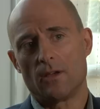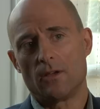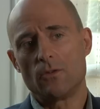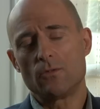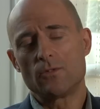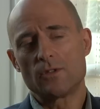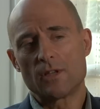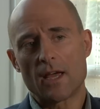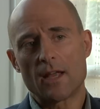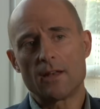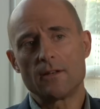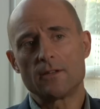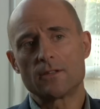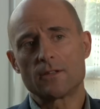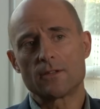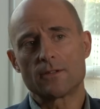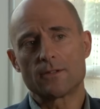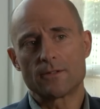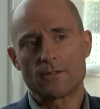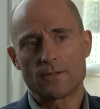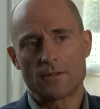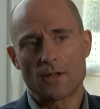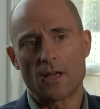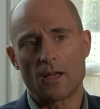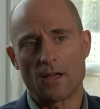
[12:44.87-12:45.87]
you tend to
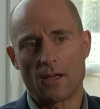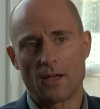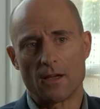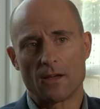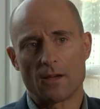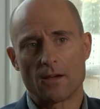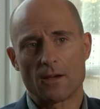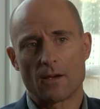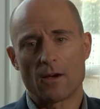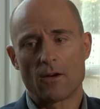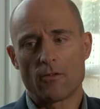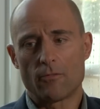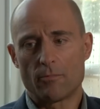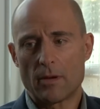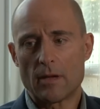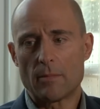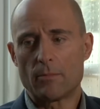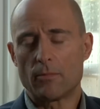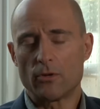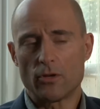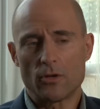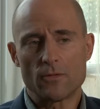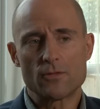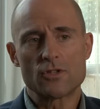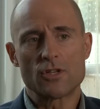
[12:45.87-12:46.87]
think of
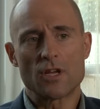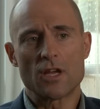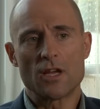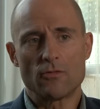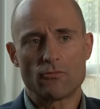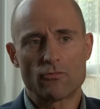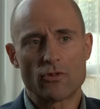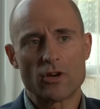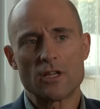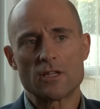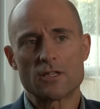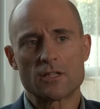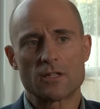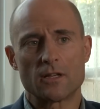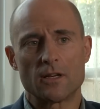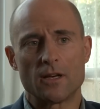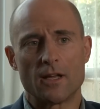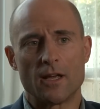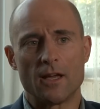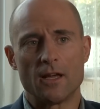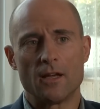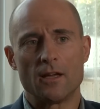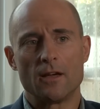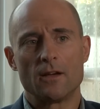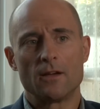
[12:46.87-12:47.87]
people you've seen
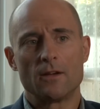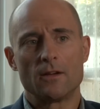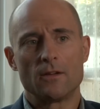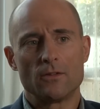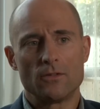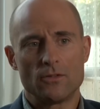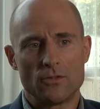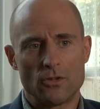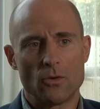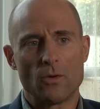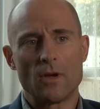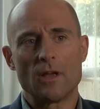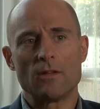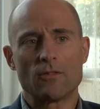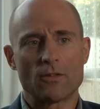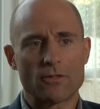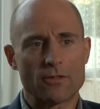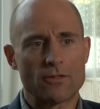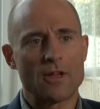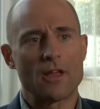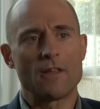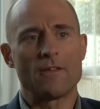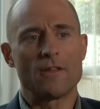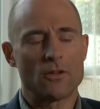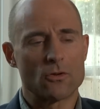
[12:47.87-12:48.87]
recently doing the
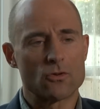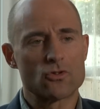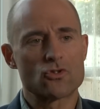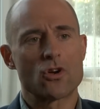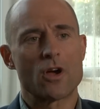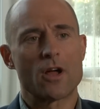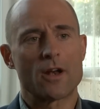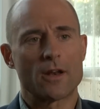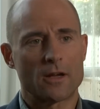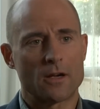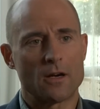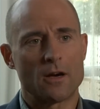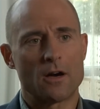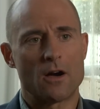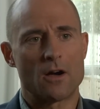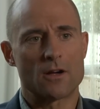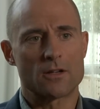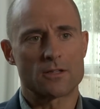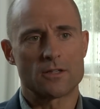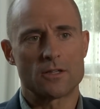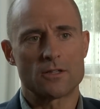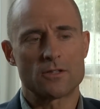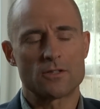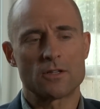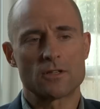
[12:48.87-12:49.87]
thing that you're trying to
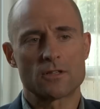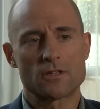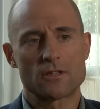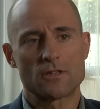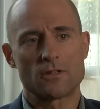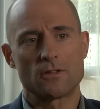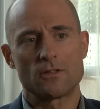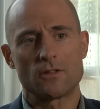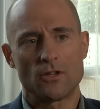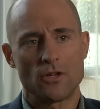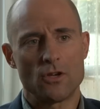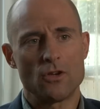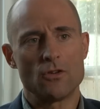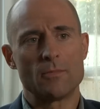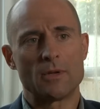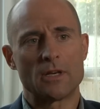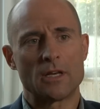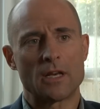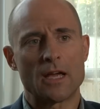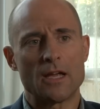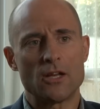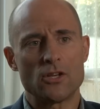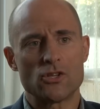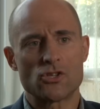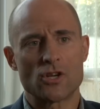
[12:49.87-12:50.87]
cast. It's just mm -hmm. human
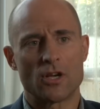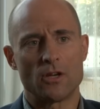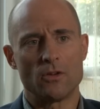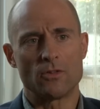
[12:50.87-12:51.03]
nature.